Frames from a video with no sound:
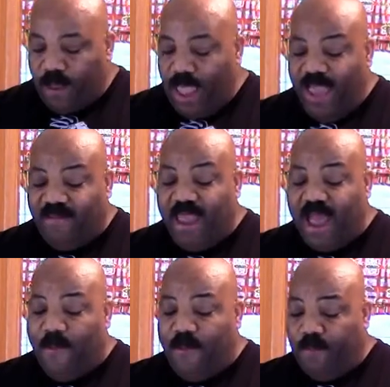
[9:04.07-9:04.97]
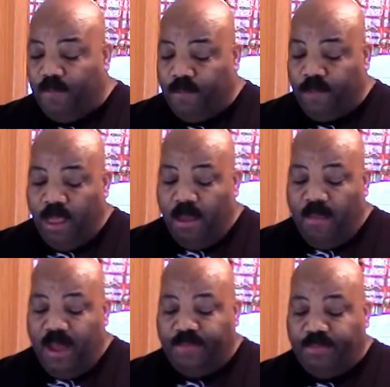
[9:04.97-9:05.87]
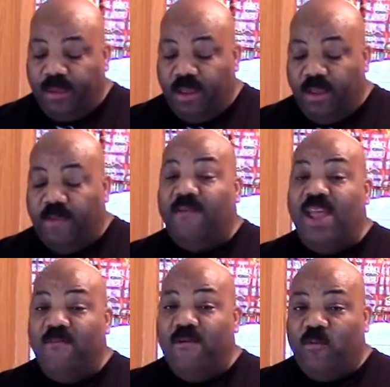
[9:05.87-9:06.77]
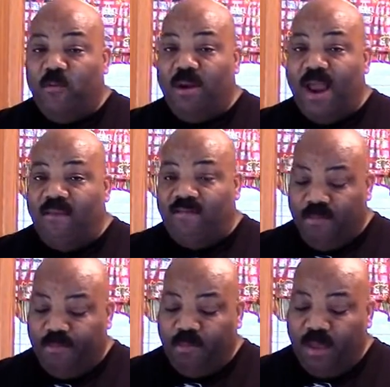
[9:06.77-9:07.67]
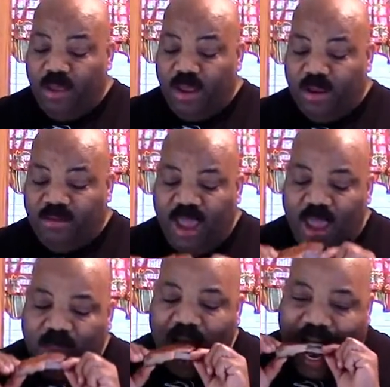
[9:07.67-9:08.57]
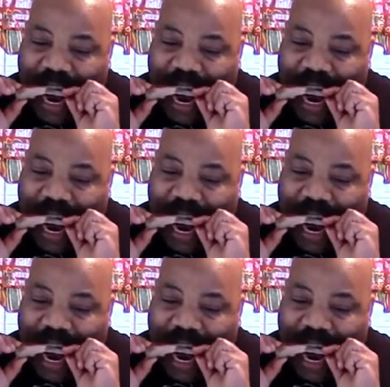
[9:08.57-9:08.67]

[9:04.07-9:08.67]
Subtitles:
as the apple, but the flavor is pronounced none the same.